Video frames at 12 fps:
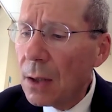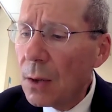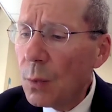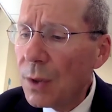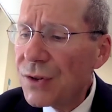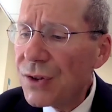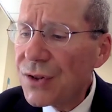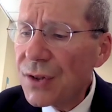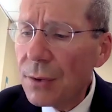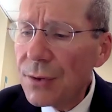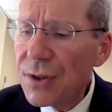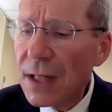was
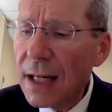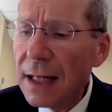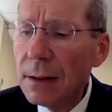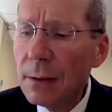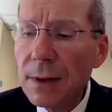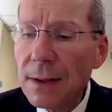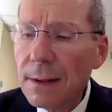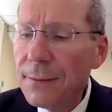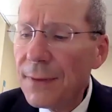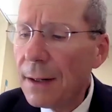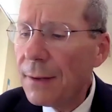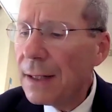associated with a
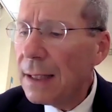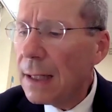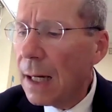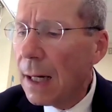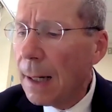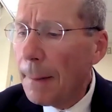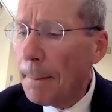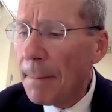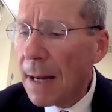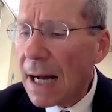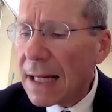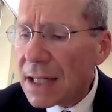very uh,
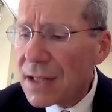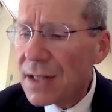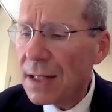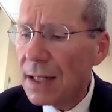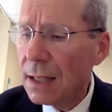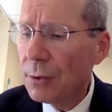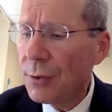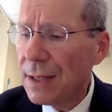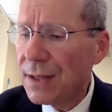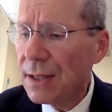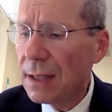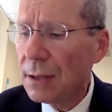modest
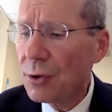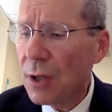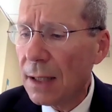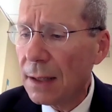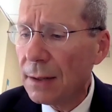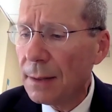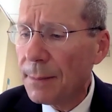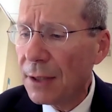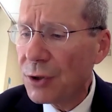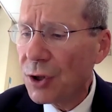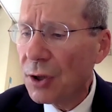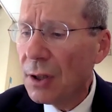increase in intraocular
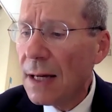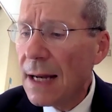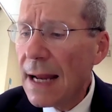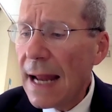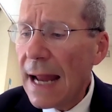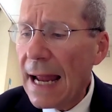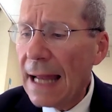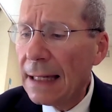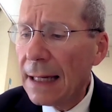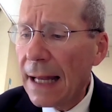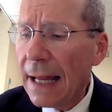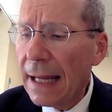pressure
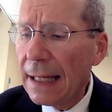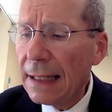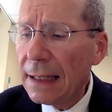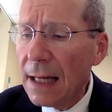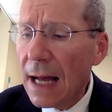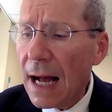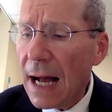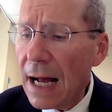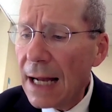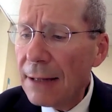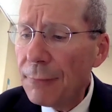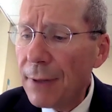and a
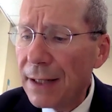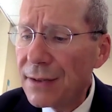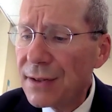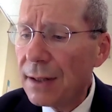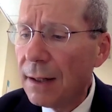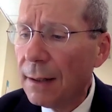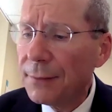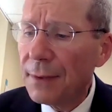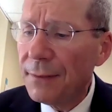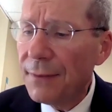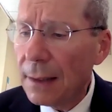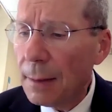high risk of
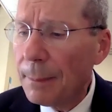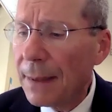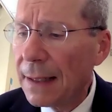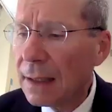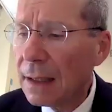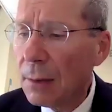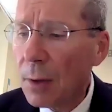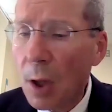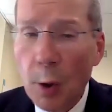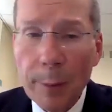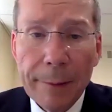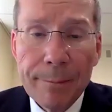developing
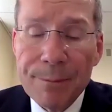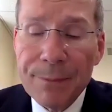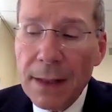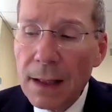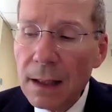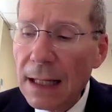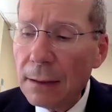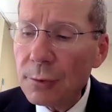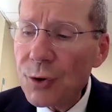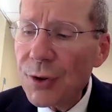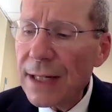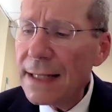glaucoma. Now,
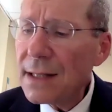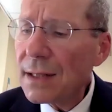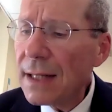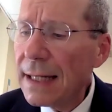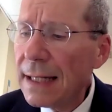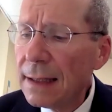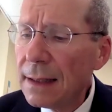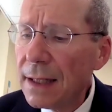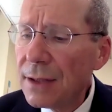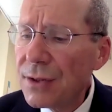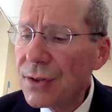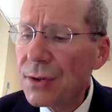translating
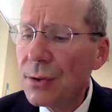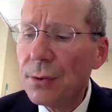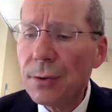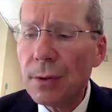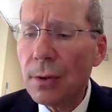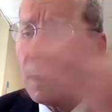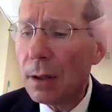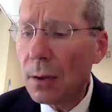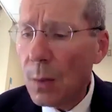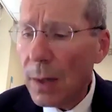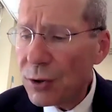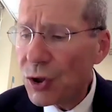this to your
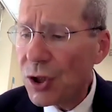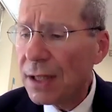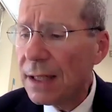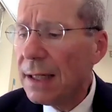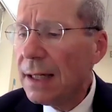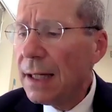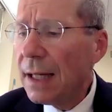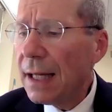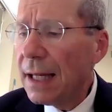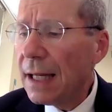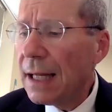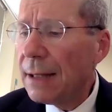question,
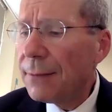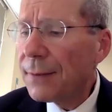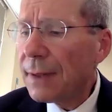if